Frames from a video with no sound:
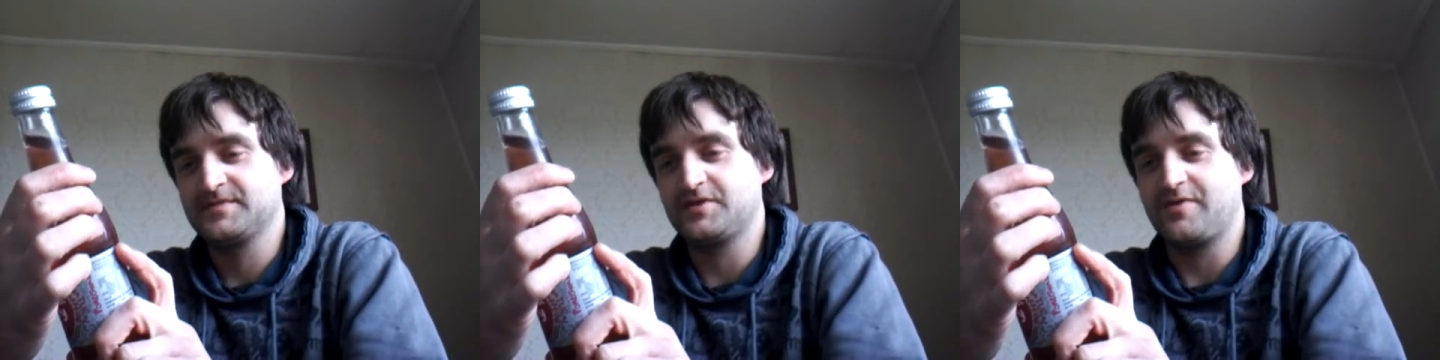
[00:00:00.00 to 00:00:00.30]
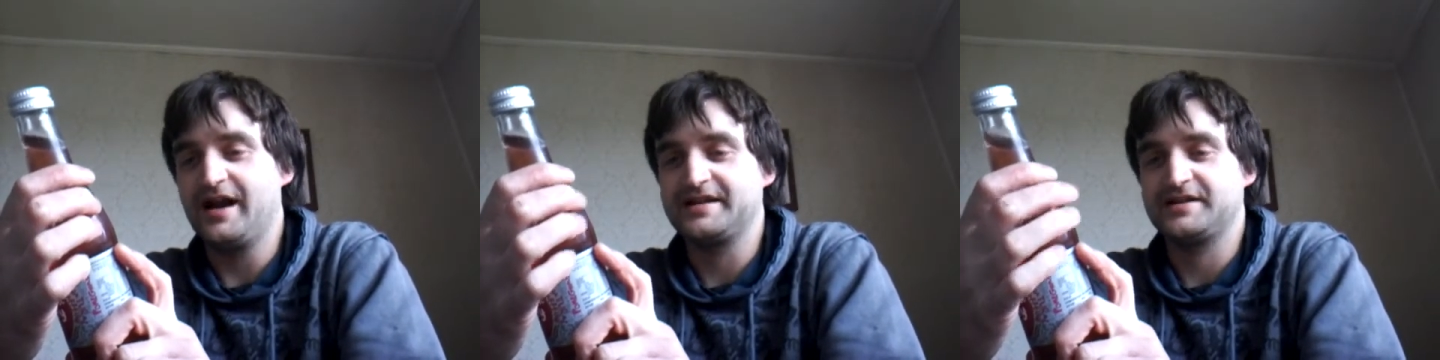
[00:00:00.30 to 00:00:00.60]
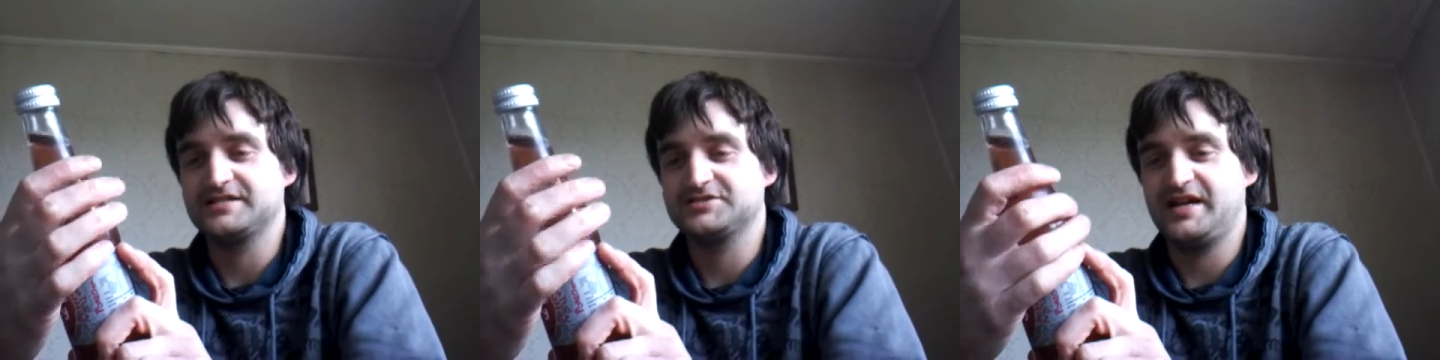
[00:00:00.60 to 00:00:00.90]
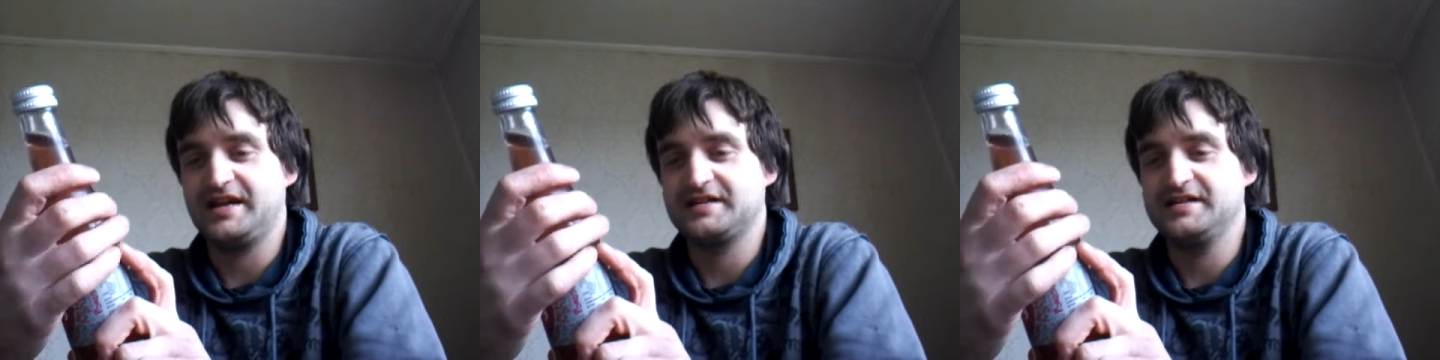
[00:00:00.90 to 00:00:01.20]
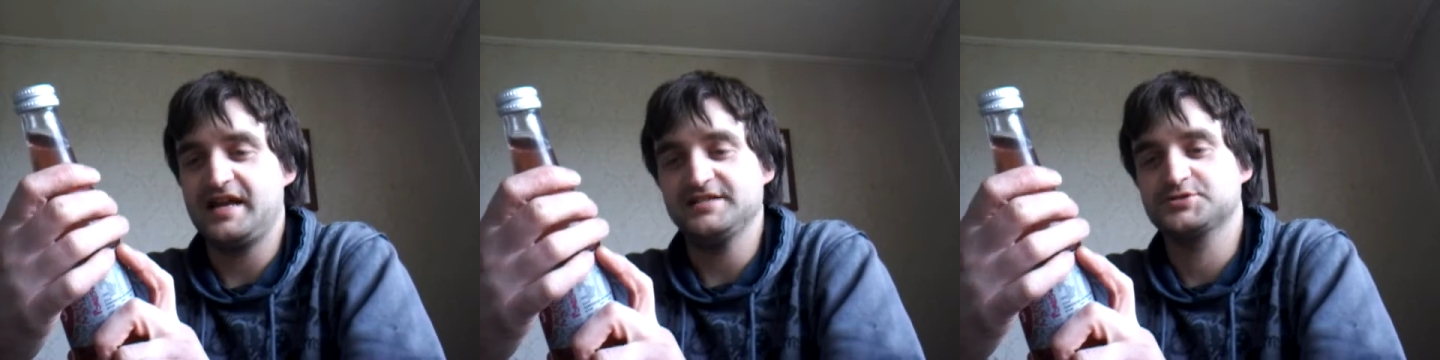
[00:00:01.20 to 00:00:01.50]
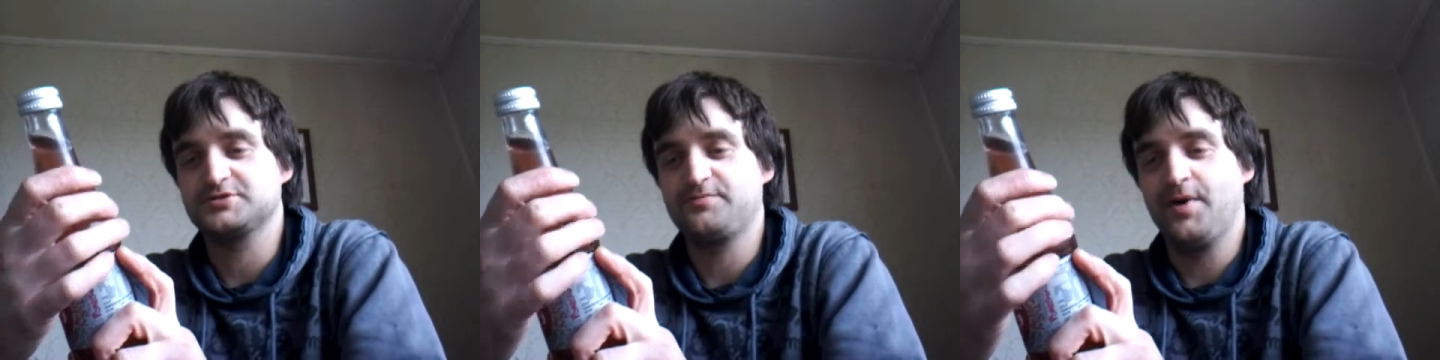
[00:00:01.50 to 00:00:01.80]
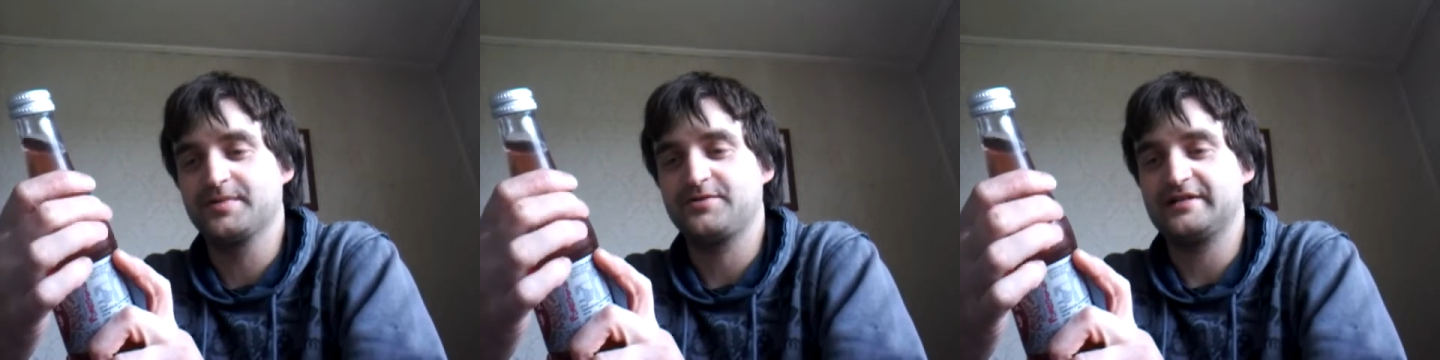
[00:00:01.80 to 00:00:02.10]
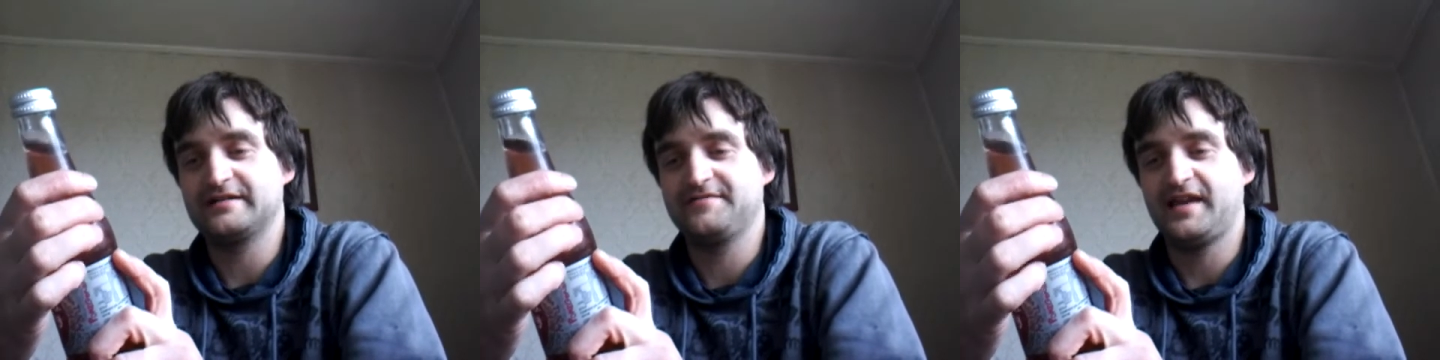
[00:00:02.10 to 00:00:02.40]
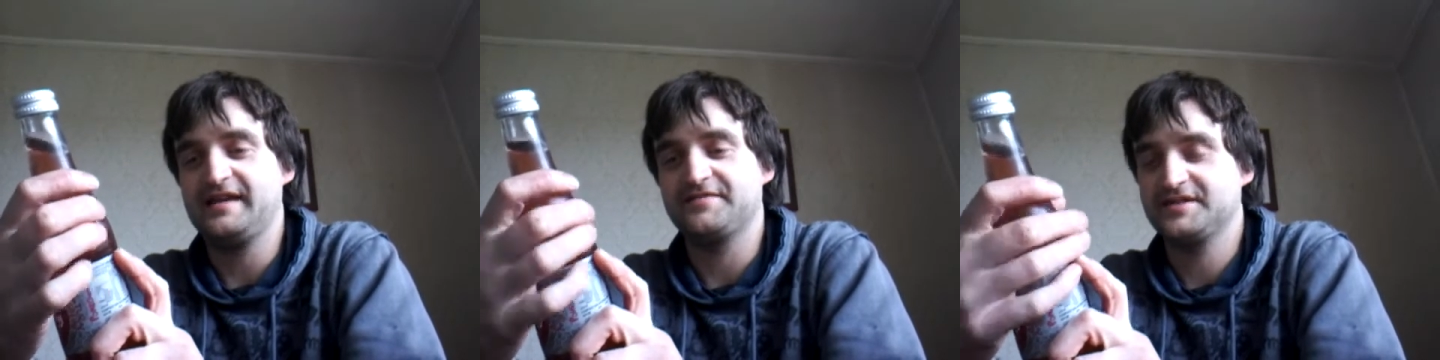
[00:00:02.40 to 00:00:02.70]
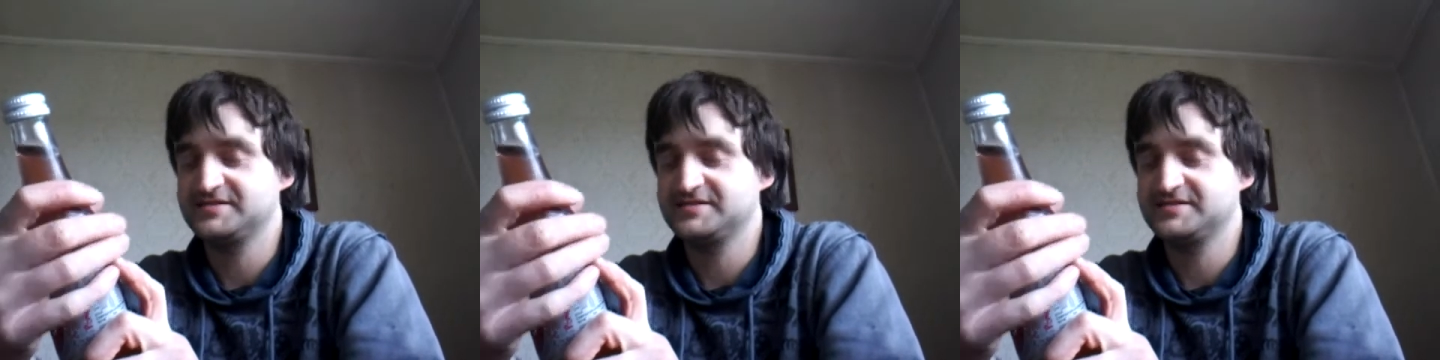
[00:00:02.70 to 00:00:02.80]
guarana extract, natural pomegranate flavour,